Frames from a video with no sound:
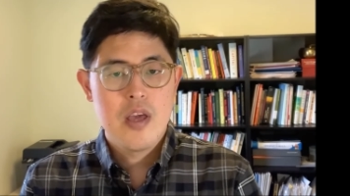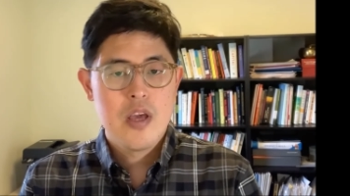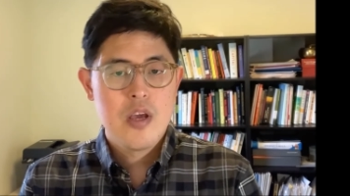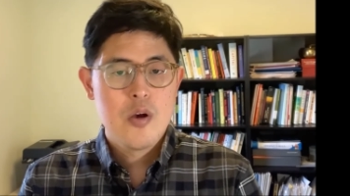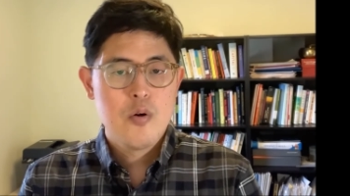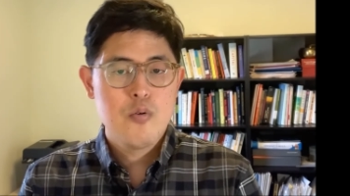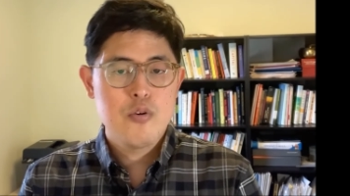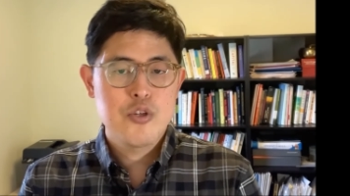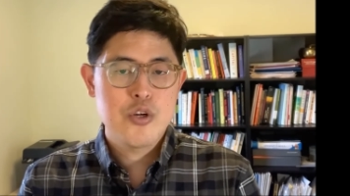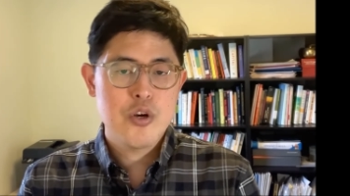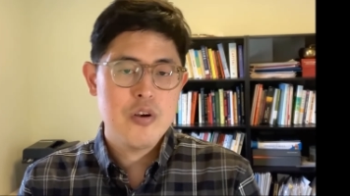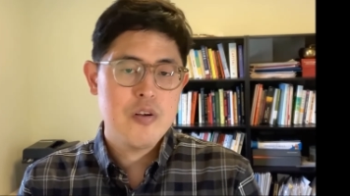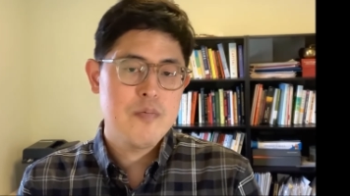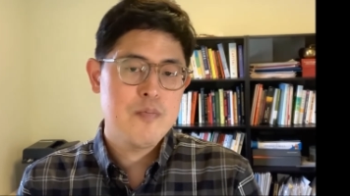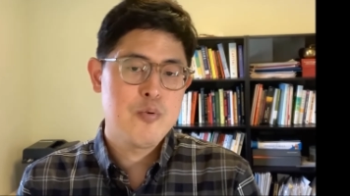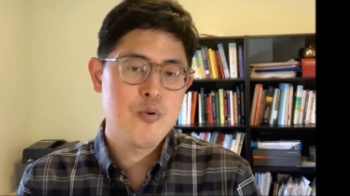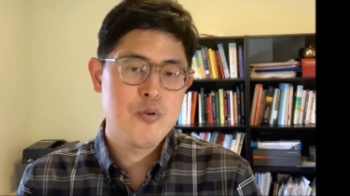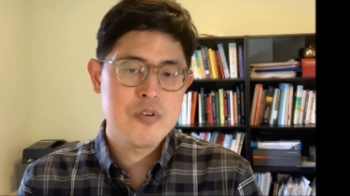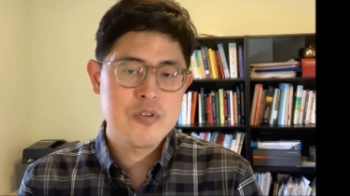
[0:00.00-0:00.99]
which are
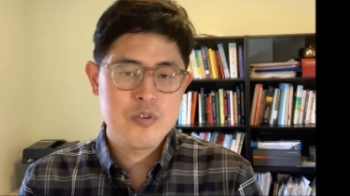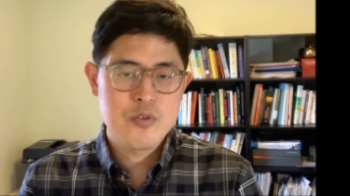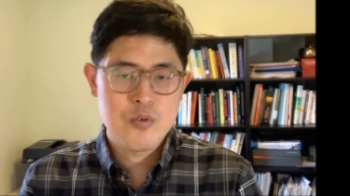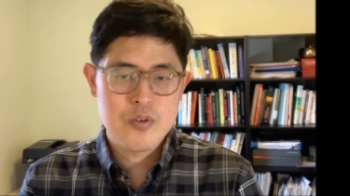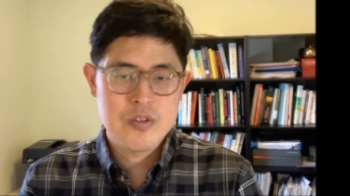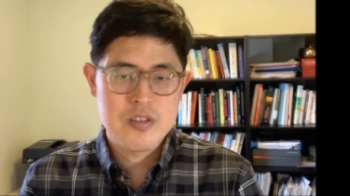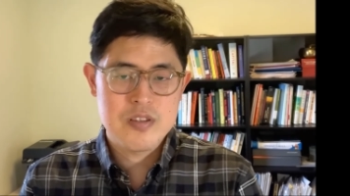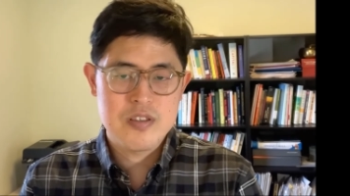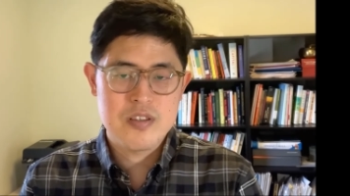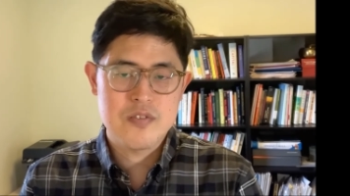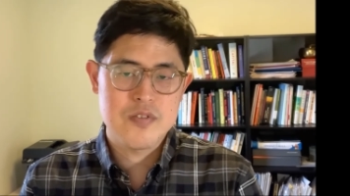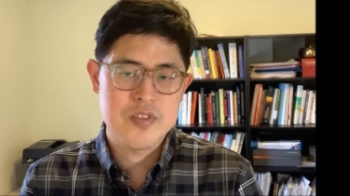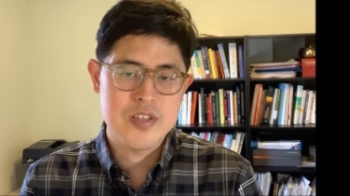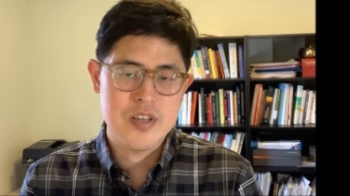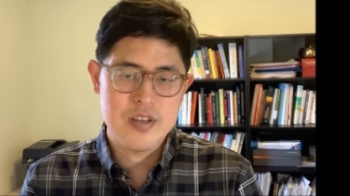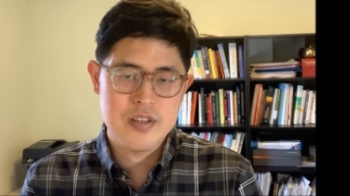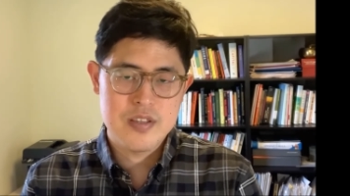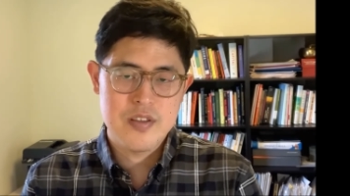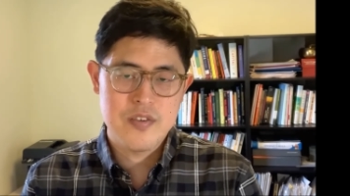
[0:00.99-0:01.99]
important sources of
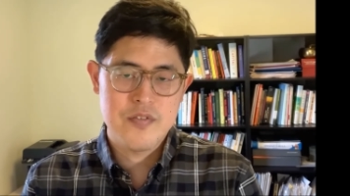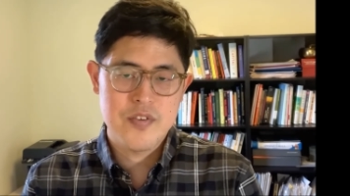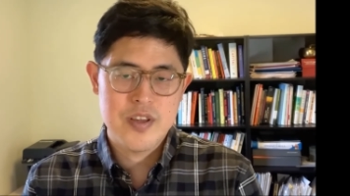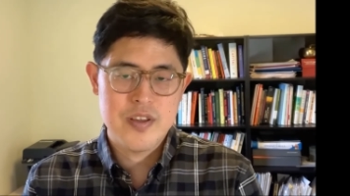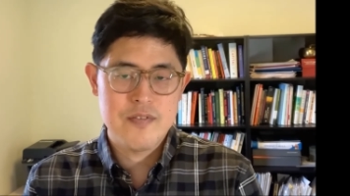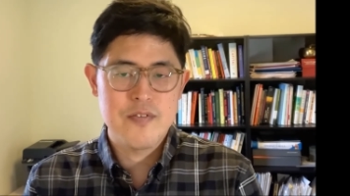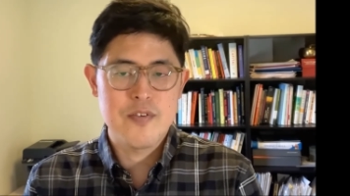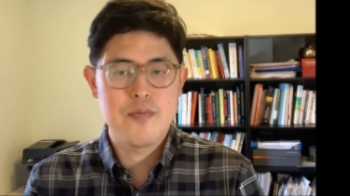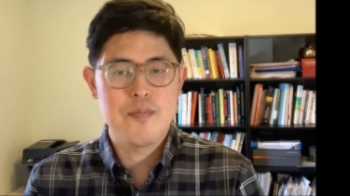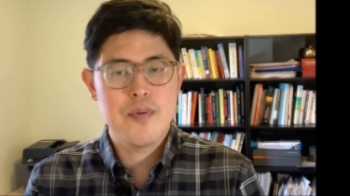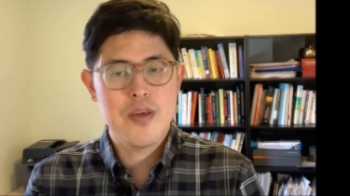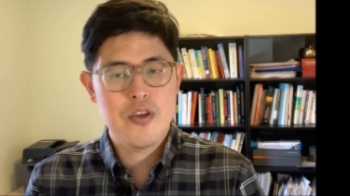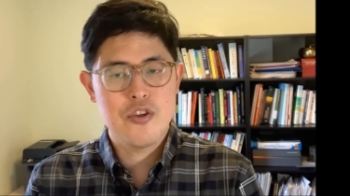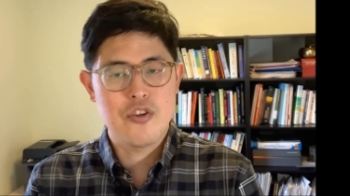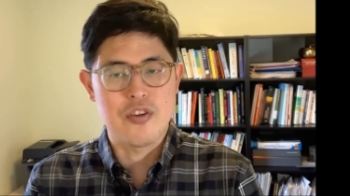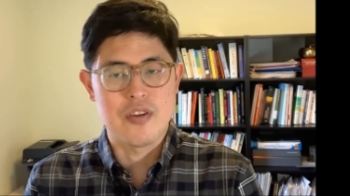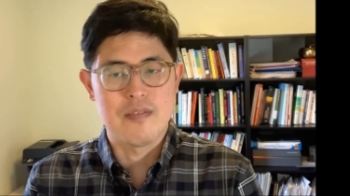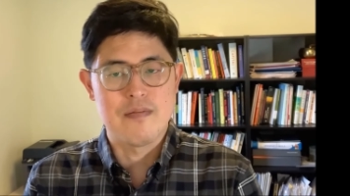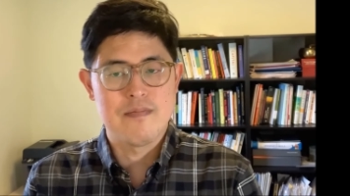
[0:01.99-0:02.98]
scientific
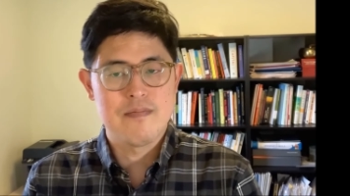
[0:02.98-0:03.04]
information?